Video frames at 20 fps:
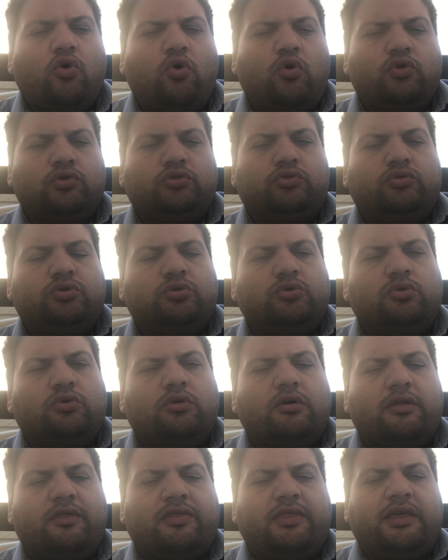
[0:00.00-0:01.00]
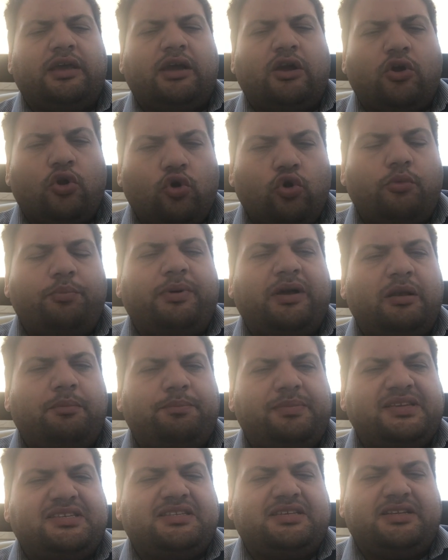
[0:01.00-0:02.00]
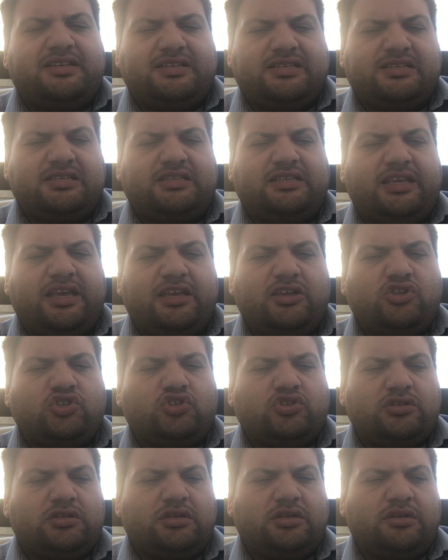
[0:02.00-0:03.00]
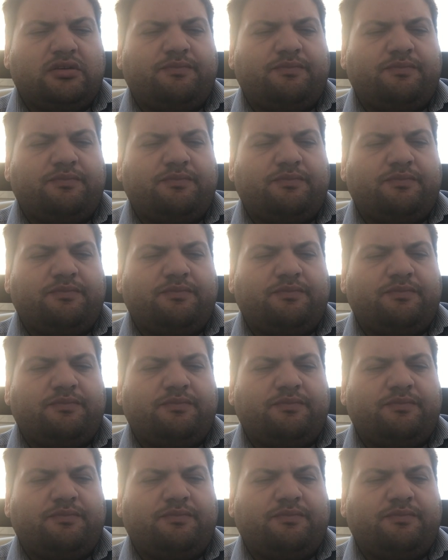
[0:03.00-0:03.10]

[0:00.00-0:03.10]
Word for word: onto the global business stage,